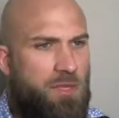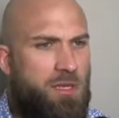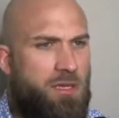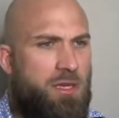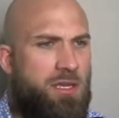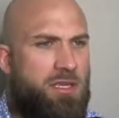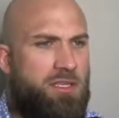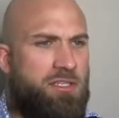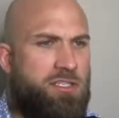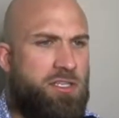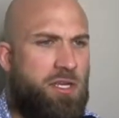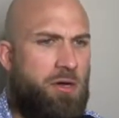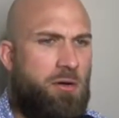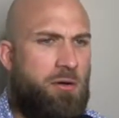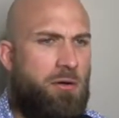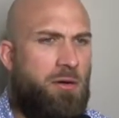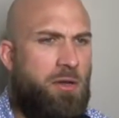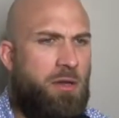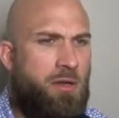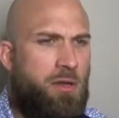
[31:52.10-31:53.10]
And
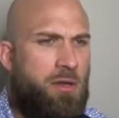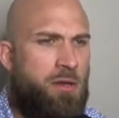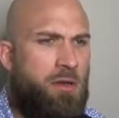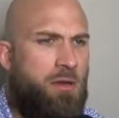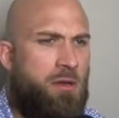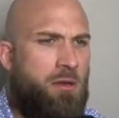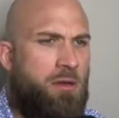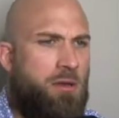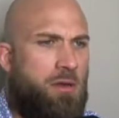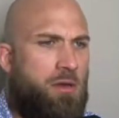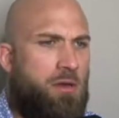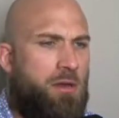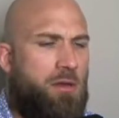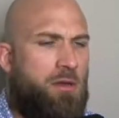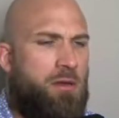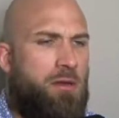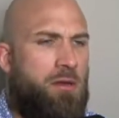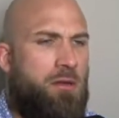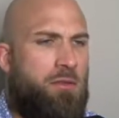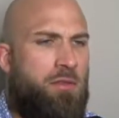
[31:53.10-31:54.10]
so
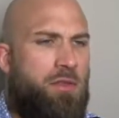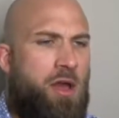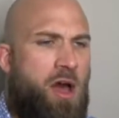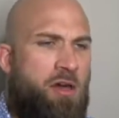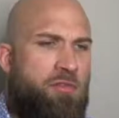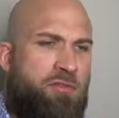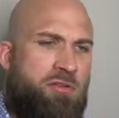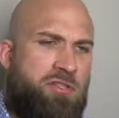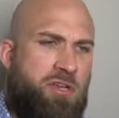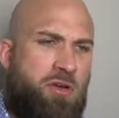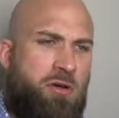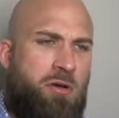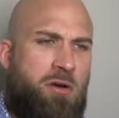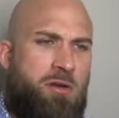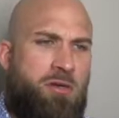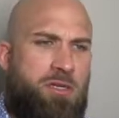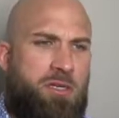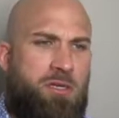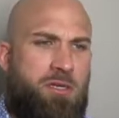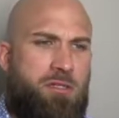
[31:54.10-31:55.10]
the authors go
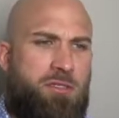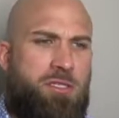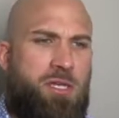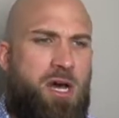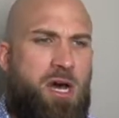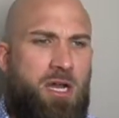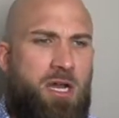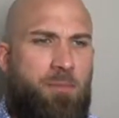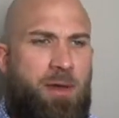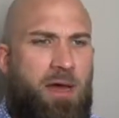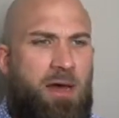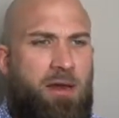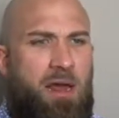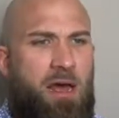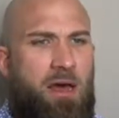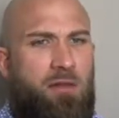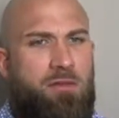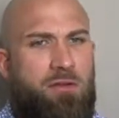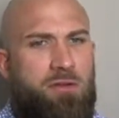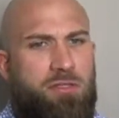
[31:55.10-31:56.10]
on to talk about
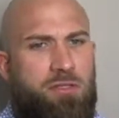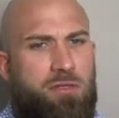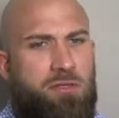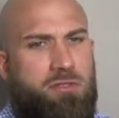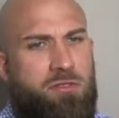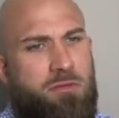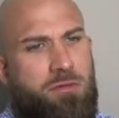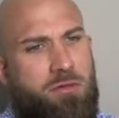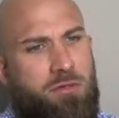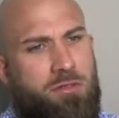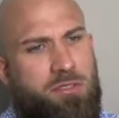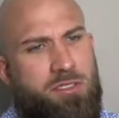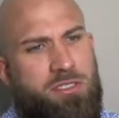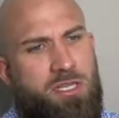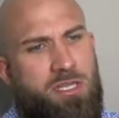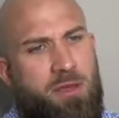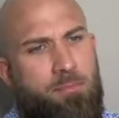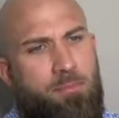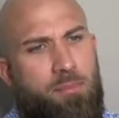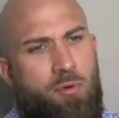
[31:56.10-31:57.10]
how there's also a
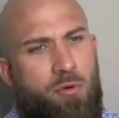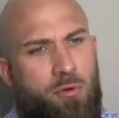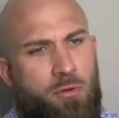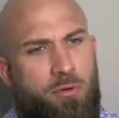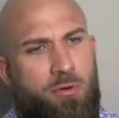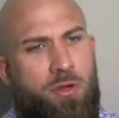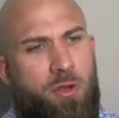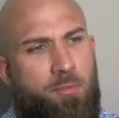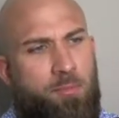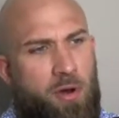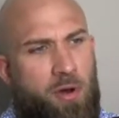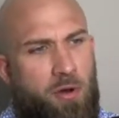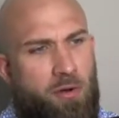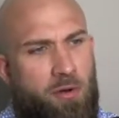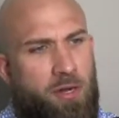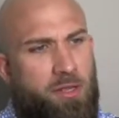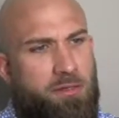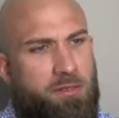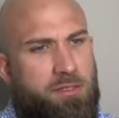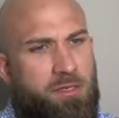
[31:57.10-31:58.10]
temporal
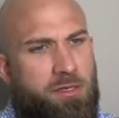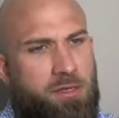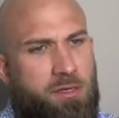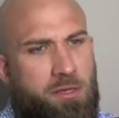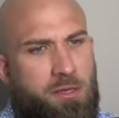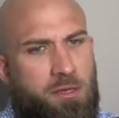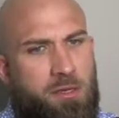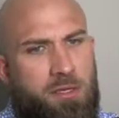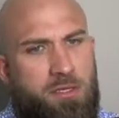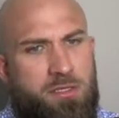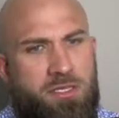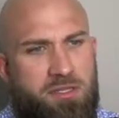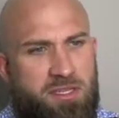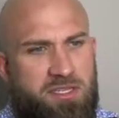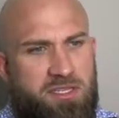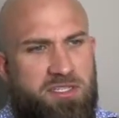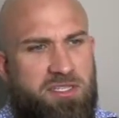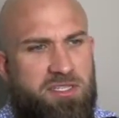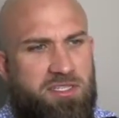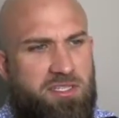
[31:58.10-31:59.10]
component to
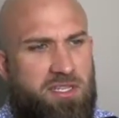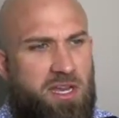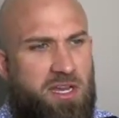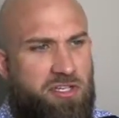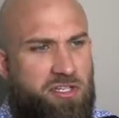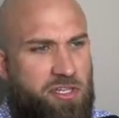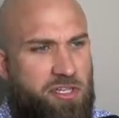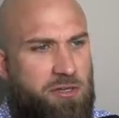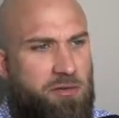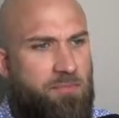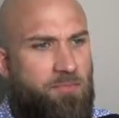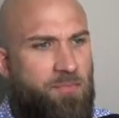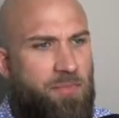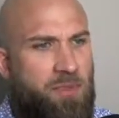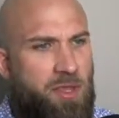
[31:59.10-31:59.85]
this discussion.